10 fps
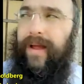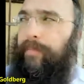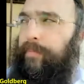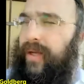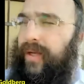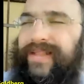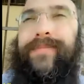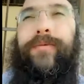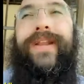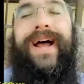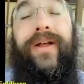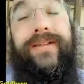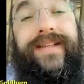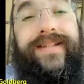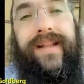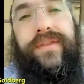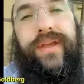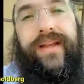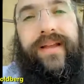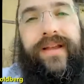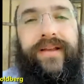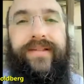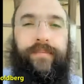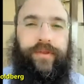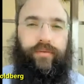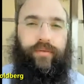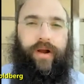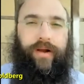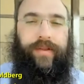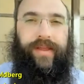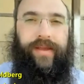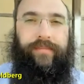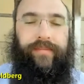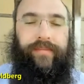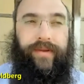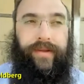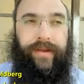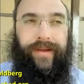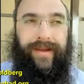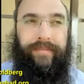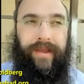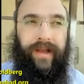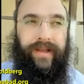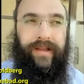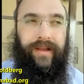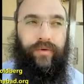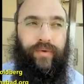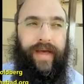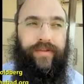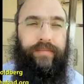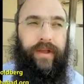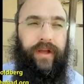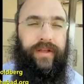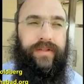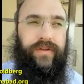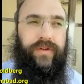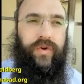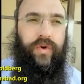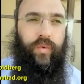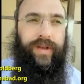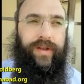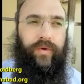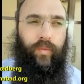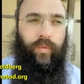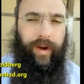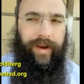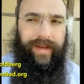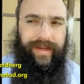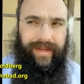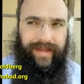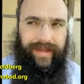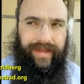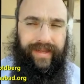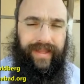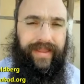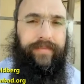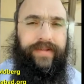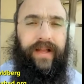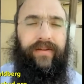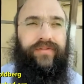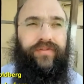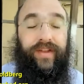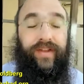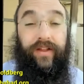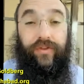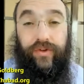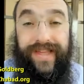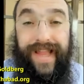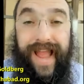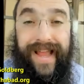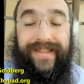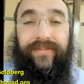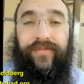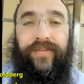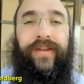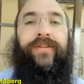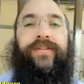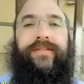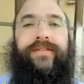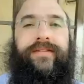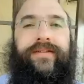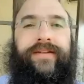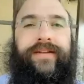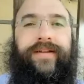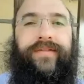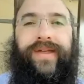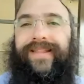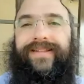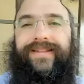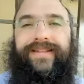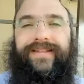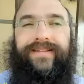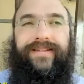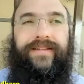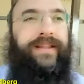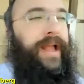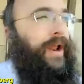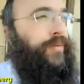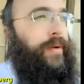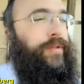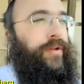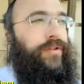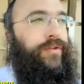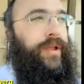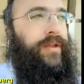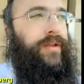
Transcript: because someone else is going to think something wrong about them, because one in themselves understands and feels that this is not right what they're doing,